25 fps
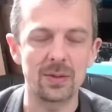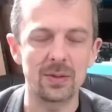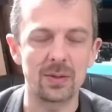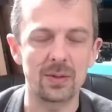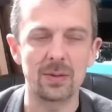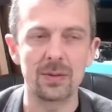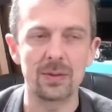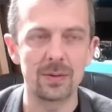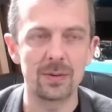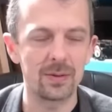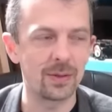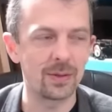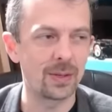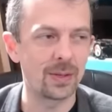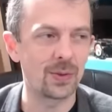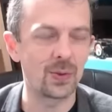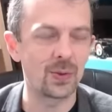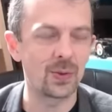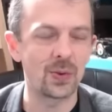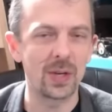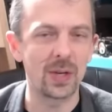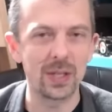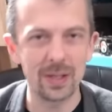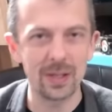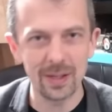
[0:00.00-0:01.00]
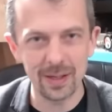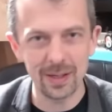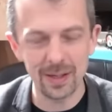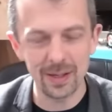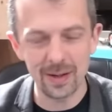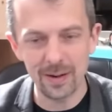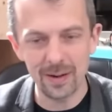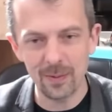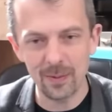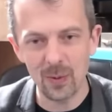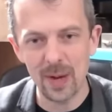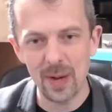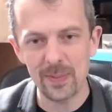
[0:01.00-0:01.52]
sorry, title screen,
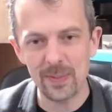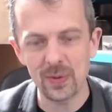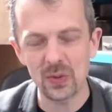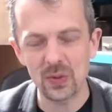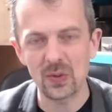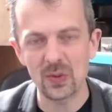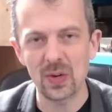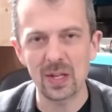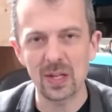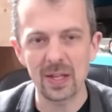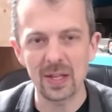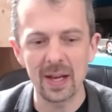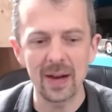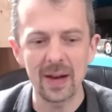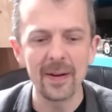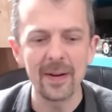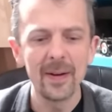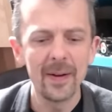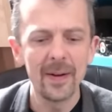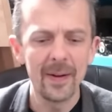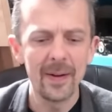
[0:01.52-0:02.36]
the uh, weapon screen there,